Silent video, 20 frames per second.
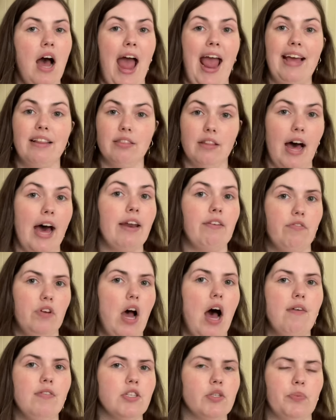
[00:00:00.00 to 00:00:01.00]
A lot of
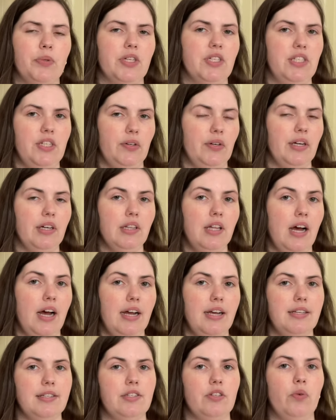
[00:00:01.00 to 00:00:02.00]
novels were
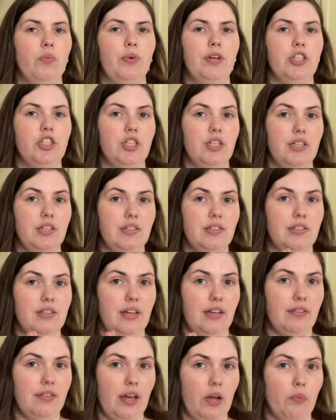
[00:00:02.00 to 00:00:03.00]
serialized, which is
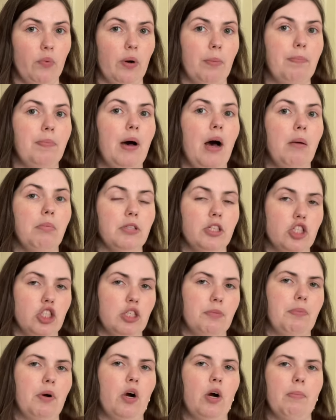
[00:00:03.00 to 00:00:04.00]
that they were
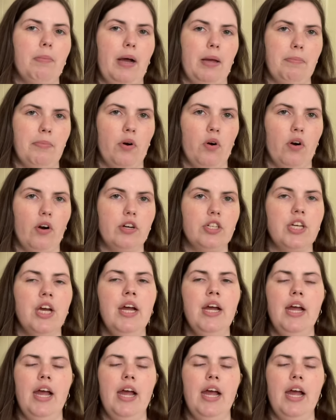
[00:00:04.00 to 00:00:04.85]
published part by part,